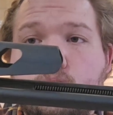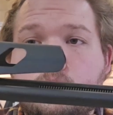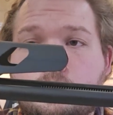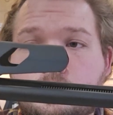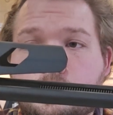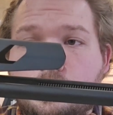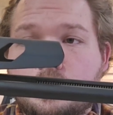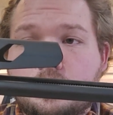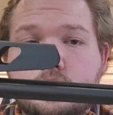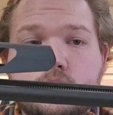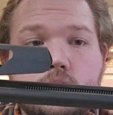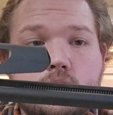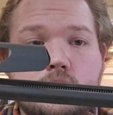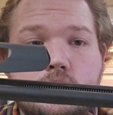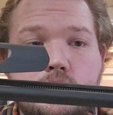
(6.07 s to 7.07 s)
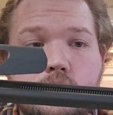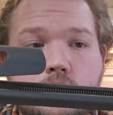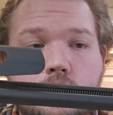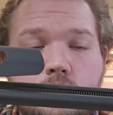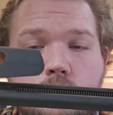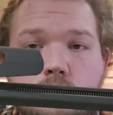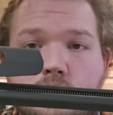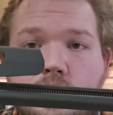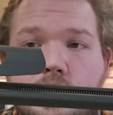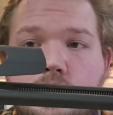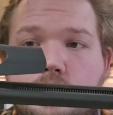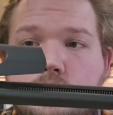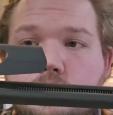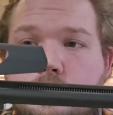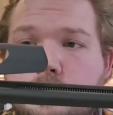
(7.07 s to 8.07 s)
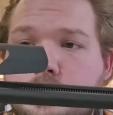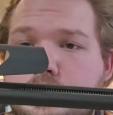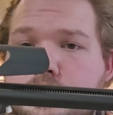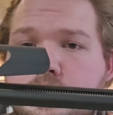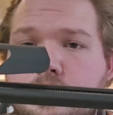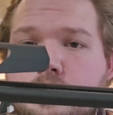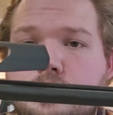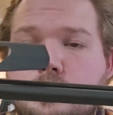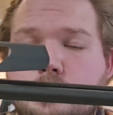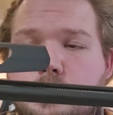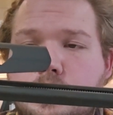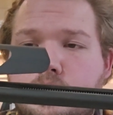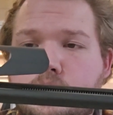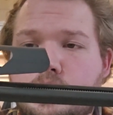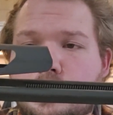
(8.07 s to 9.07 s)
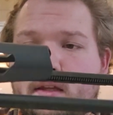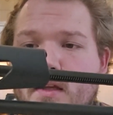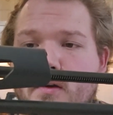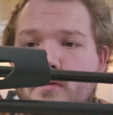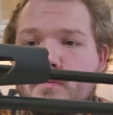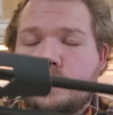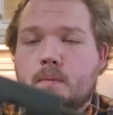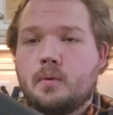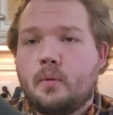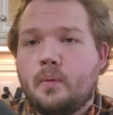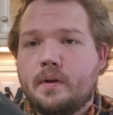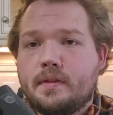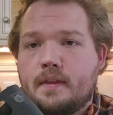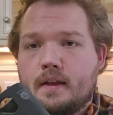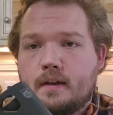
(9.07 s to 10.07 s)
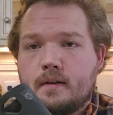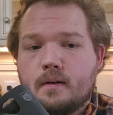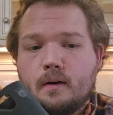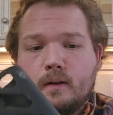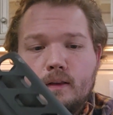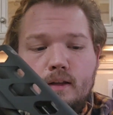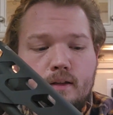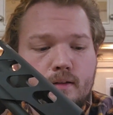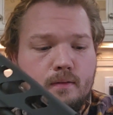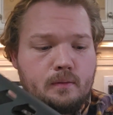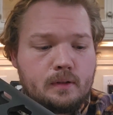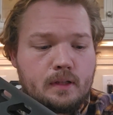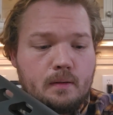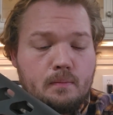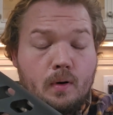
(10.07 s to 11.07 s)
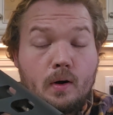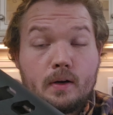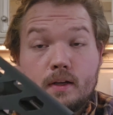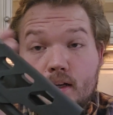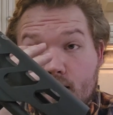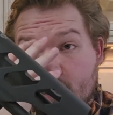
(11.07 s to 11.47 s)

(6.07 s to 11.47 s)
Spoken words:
Odin Works CQ brace, or CQ-B. I can't remember what they call it, what they market it